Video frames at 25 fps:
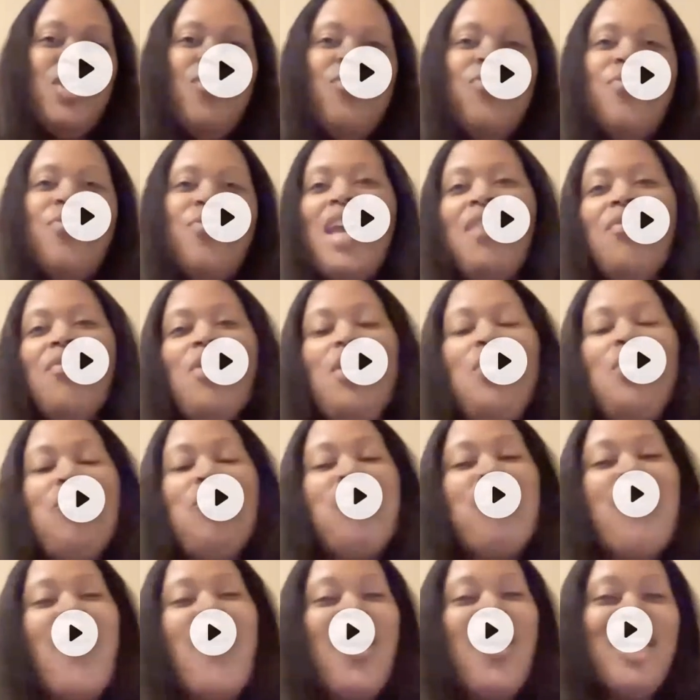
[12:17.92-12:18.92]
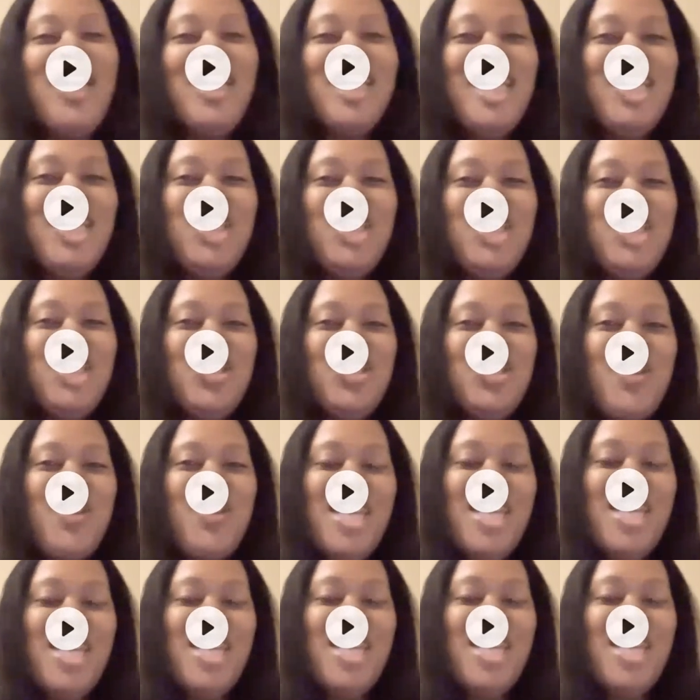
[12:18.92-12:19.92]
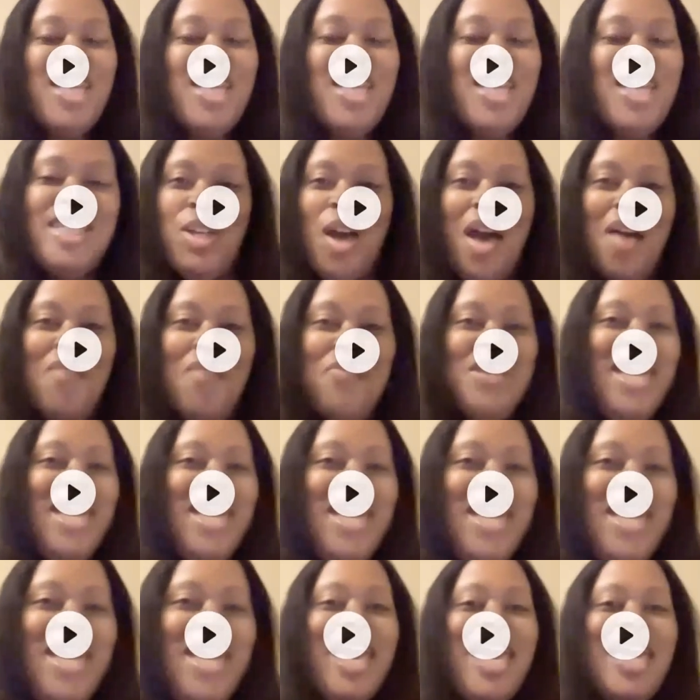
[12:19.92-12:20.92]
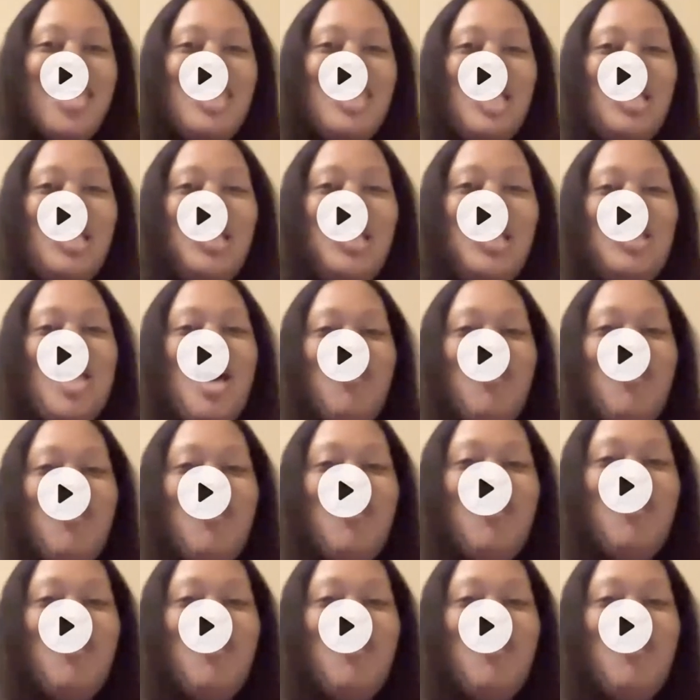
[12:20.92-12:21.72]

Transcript: And I would hit continue. Same, it gives the same information